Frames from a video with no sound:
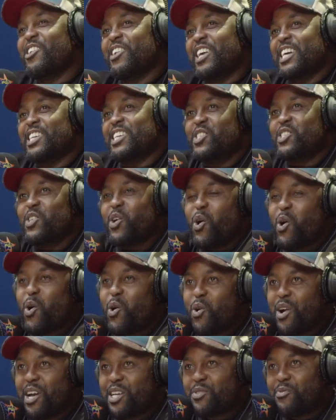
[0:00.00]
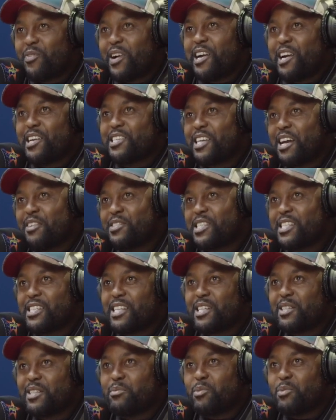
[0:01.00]
Okay, so as far as I've
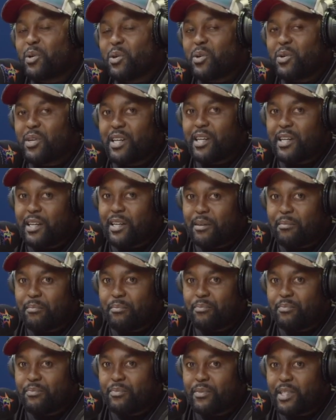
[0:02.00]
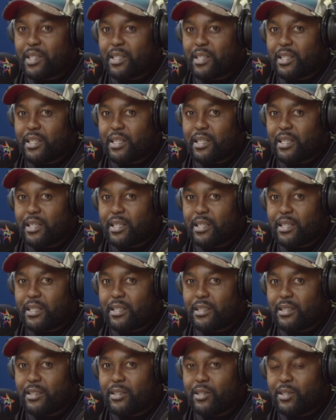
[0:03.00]
seen, bro, um,
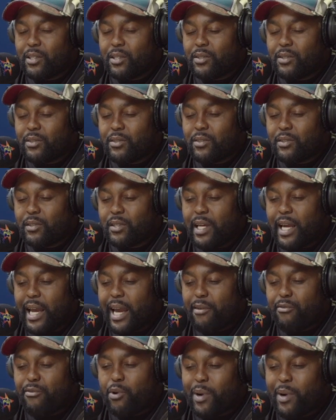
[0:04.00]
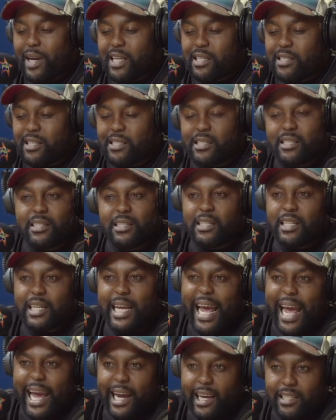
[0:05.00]
uh, you know, everyone has a
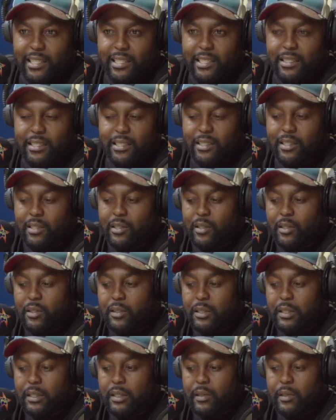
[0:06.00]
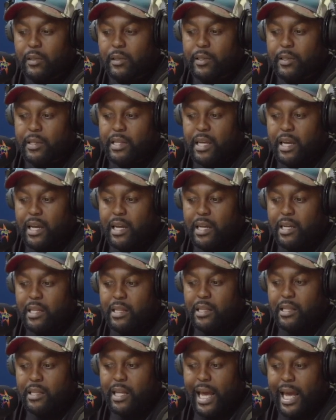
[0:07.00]
certain act, mm-hmm. you know, they
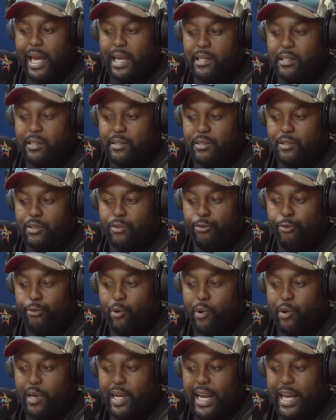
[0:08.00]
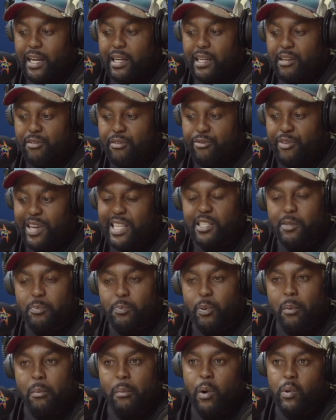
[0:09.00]
are, and for like an events
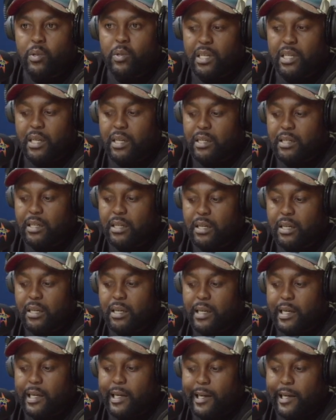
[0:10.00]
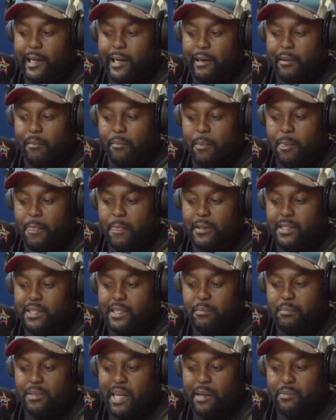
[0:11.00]
promoter, um,
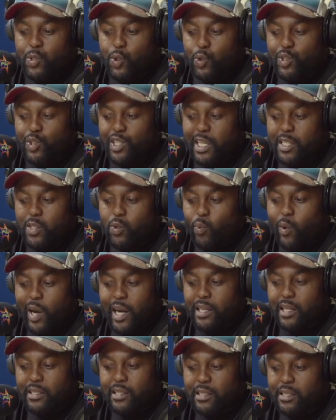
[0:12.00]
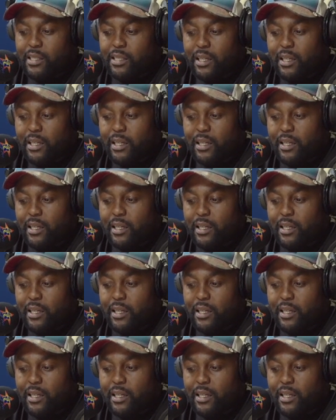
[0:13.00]
sometimes you just want